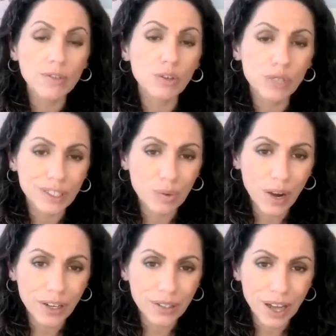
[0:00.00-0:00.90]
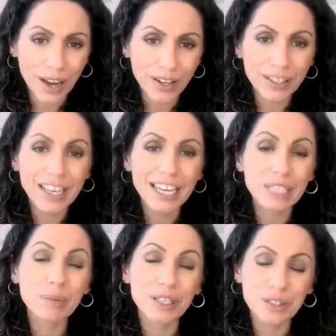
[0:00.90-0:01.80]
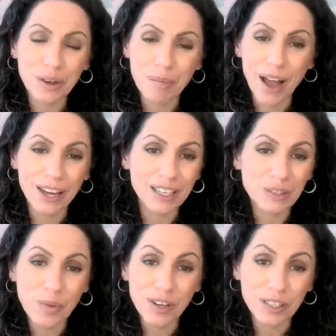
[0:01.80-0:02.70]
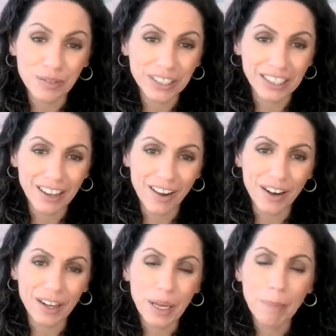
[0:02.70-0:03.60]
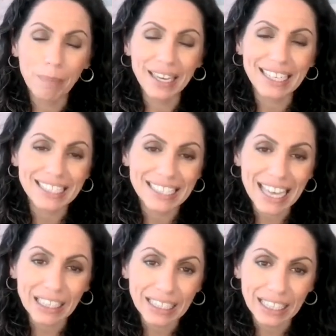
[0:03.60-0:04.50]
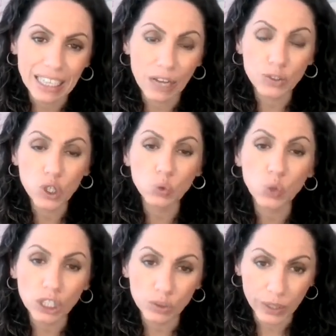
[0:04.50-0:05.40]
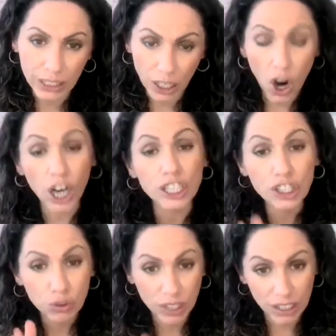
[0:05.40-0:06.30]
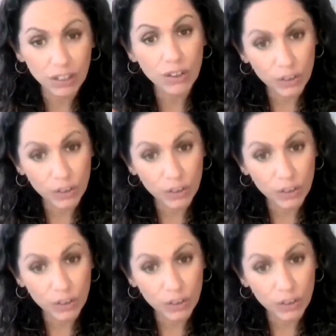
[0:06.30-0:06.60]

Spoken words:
The reason why you're tired is because your body is working really hard, because it's healthy enough to work really hard to kill the